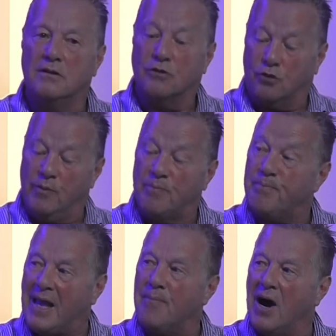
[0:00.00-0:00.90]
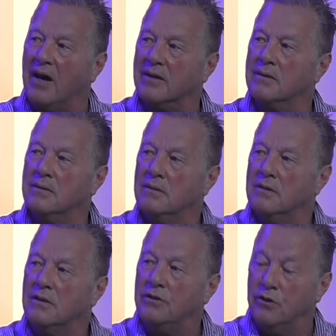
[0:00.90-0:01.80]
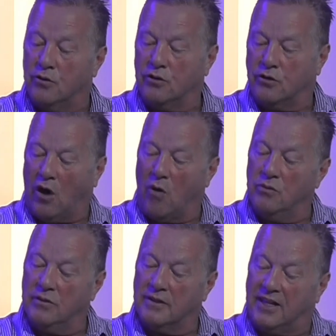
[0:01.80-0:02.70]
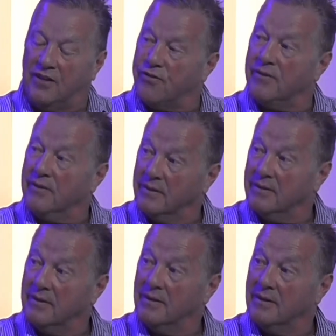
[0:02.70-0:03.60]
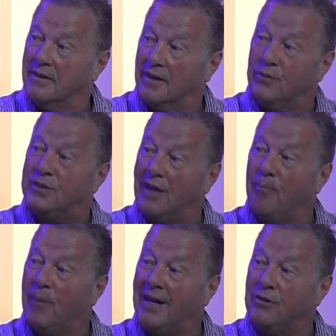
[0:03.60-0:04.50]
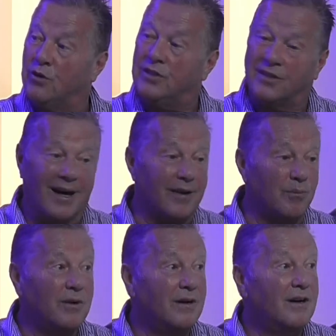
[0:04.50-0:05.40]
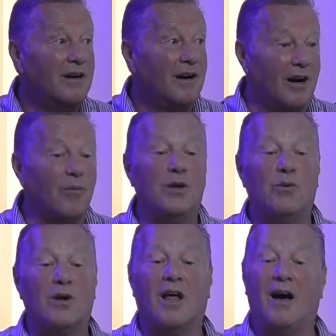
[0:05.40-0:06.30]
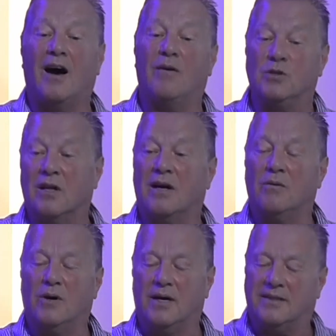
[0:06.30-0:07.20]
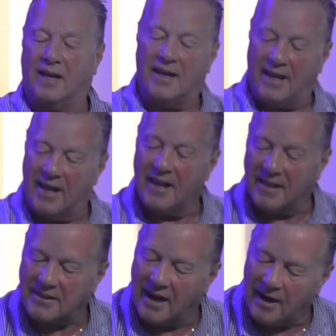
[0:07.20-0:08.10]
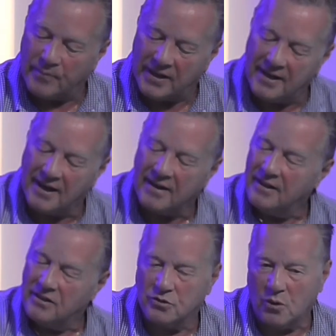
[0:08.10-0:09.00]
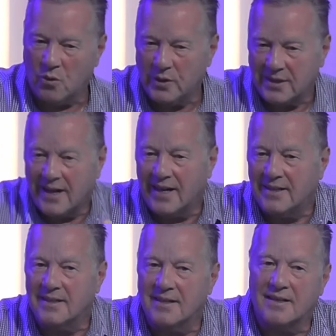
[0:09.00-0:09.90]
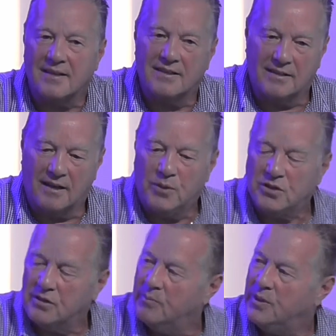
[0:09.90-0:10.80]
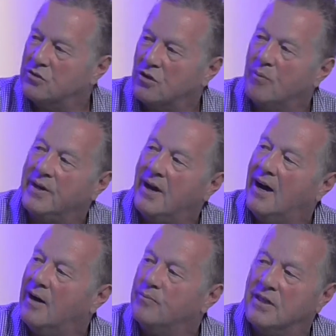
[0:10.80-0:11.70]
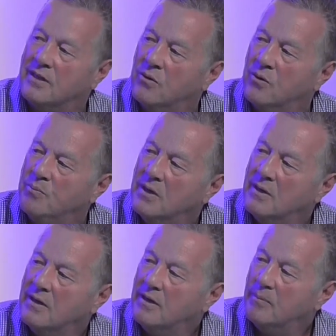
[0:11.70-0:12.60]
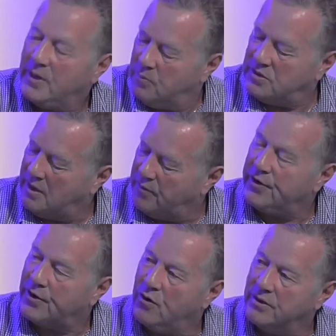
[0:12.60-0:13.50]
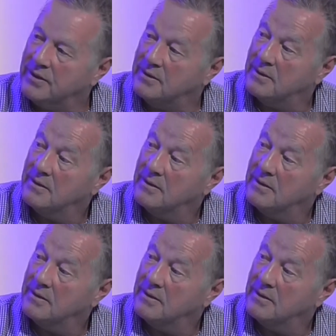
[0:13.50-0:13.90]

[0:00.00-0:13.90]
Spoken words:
Human bite mark. You could count the teeth. It was that bad on his arm. And we were like, I was like, what the hell is happening here? So we had an idea that it must have been something that happened at the home, but it was never recorded.